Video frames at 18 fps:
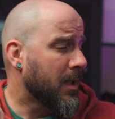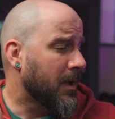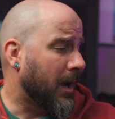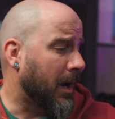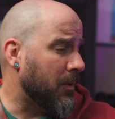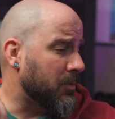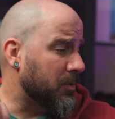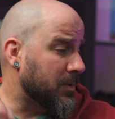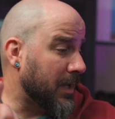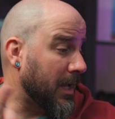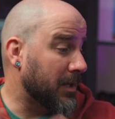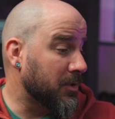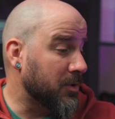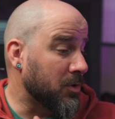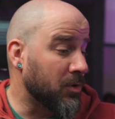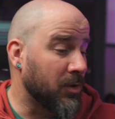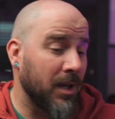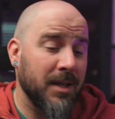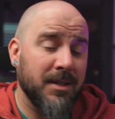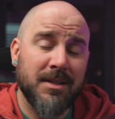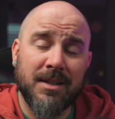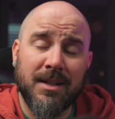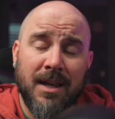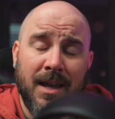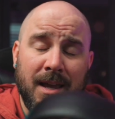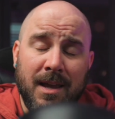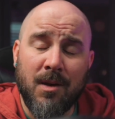I was actually utilizing
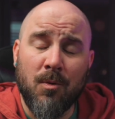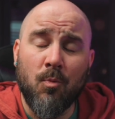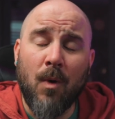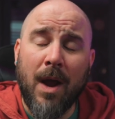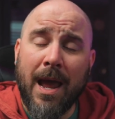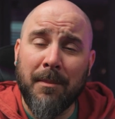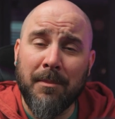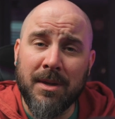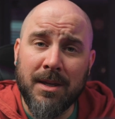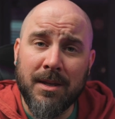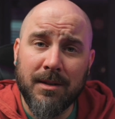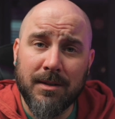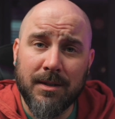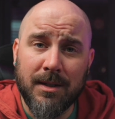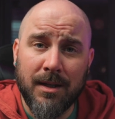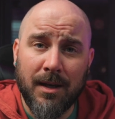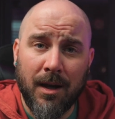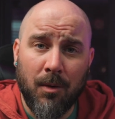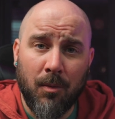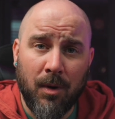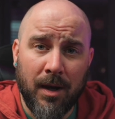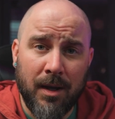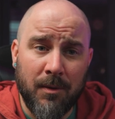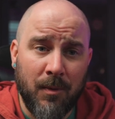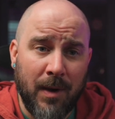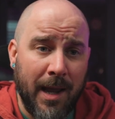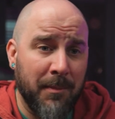a
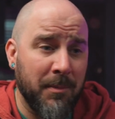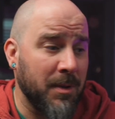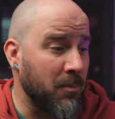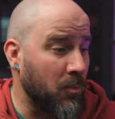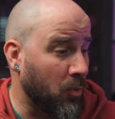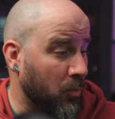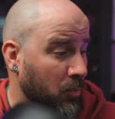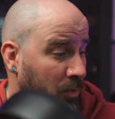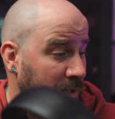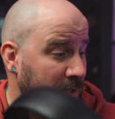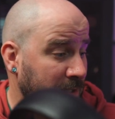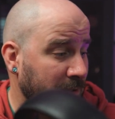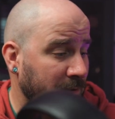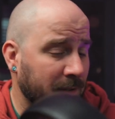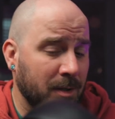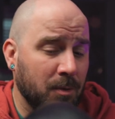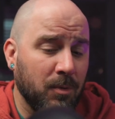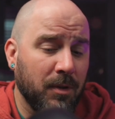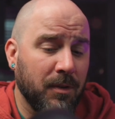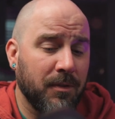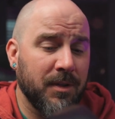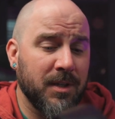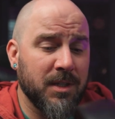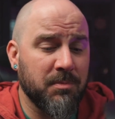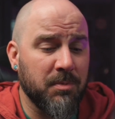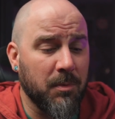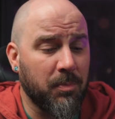DIY whammy more recently with
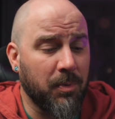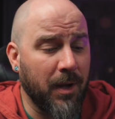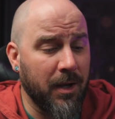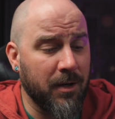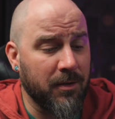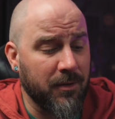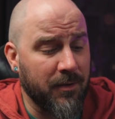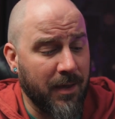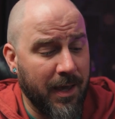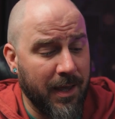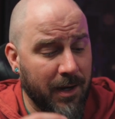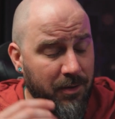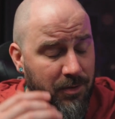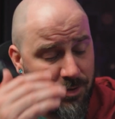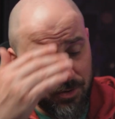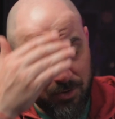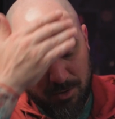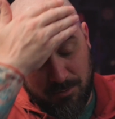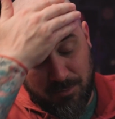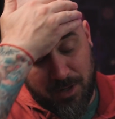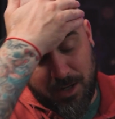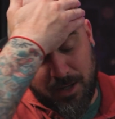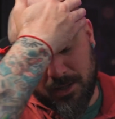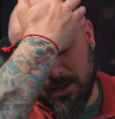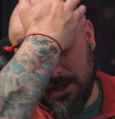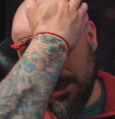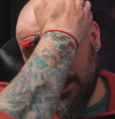these, but prior to that I was using
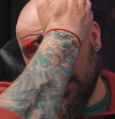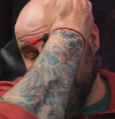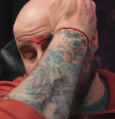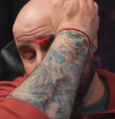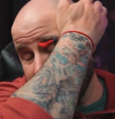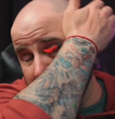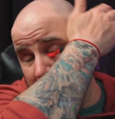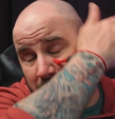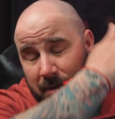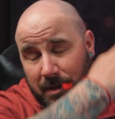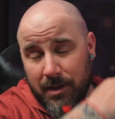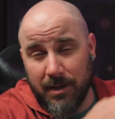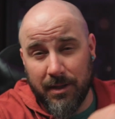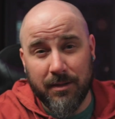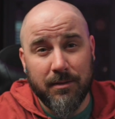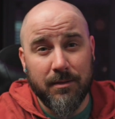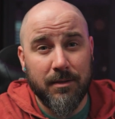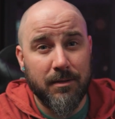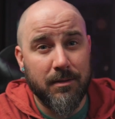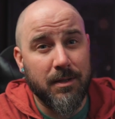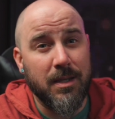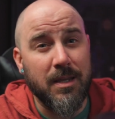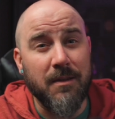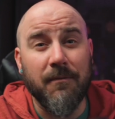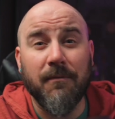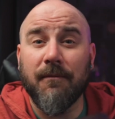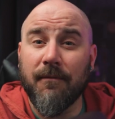my ECP
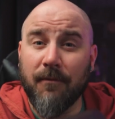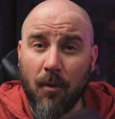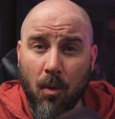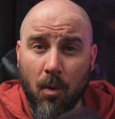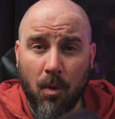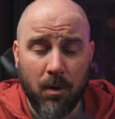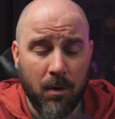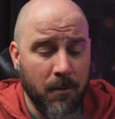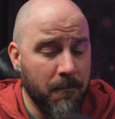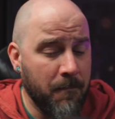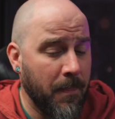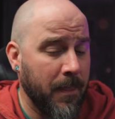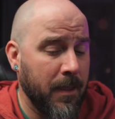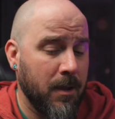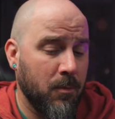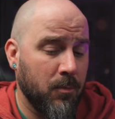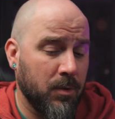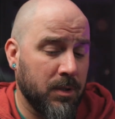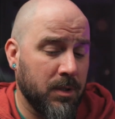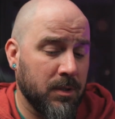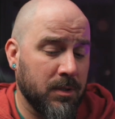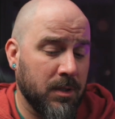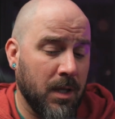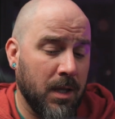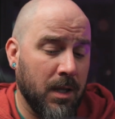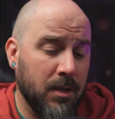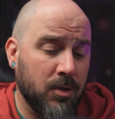T4, which is
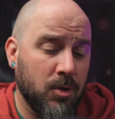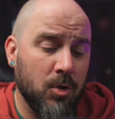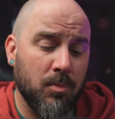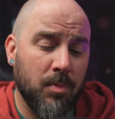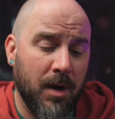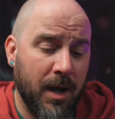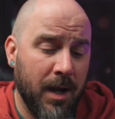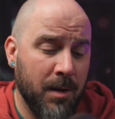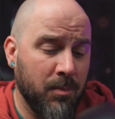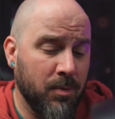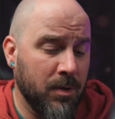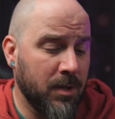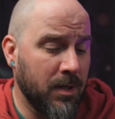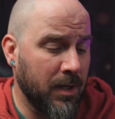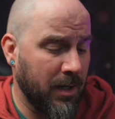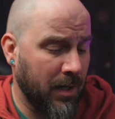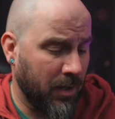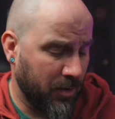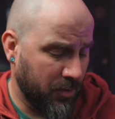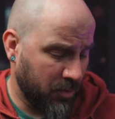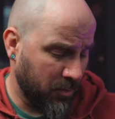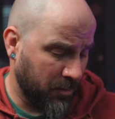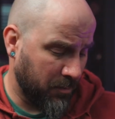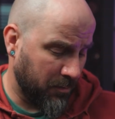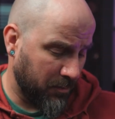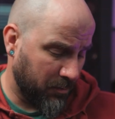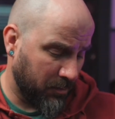a tube hybrid, and I
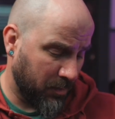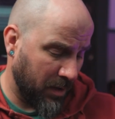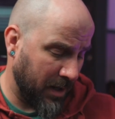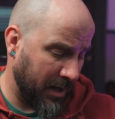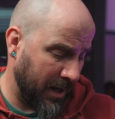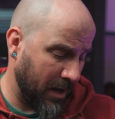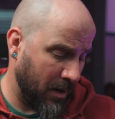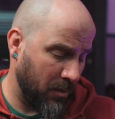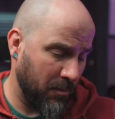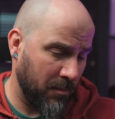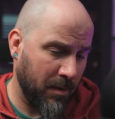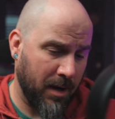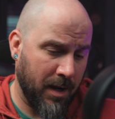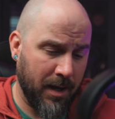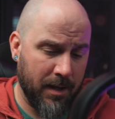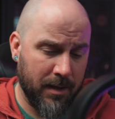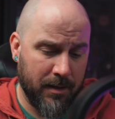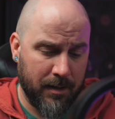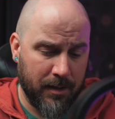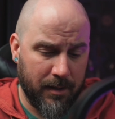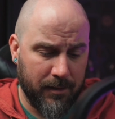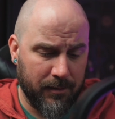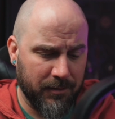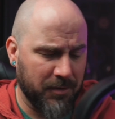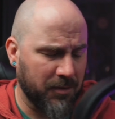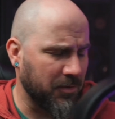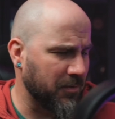also brought out my
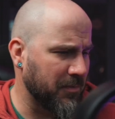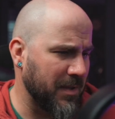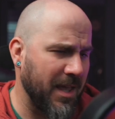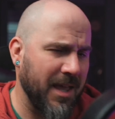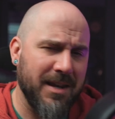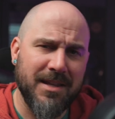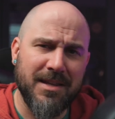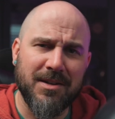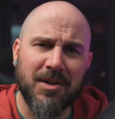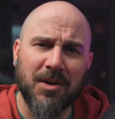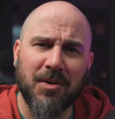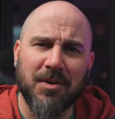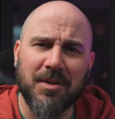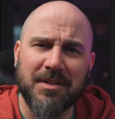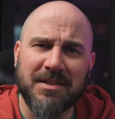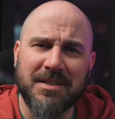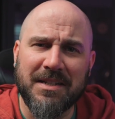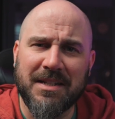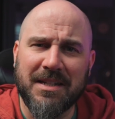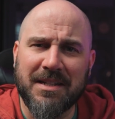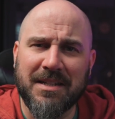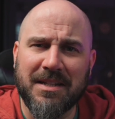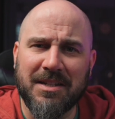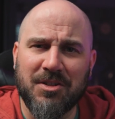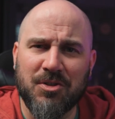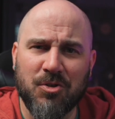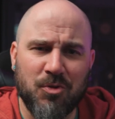little eddy current
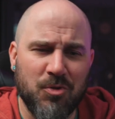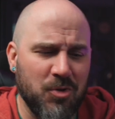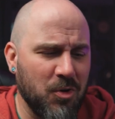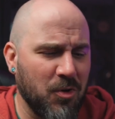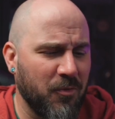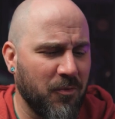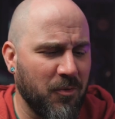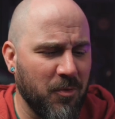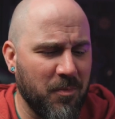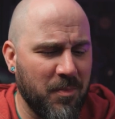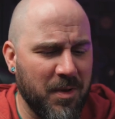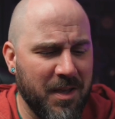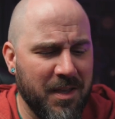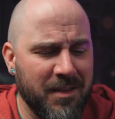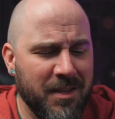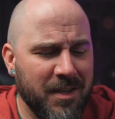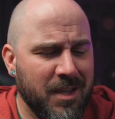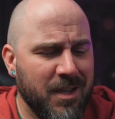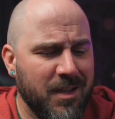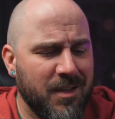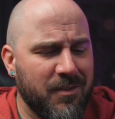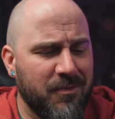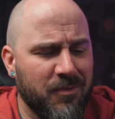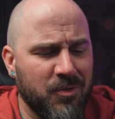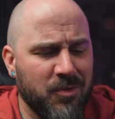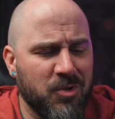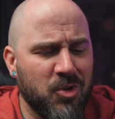ZDT Junior for a bit
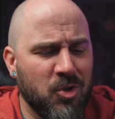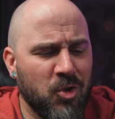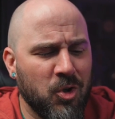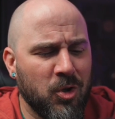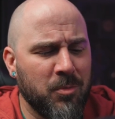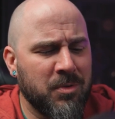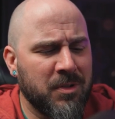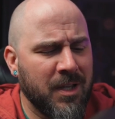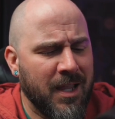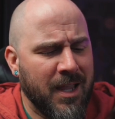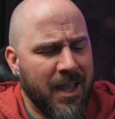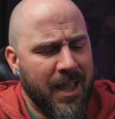for tubes.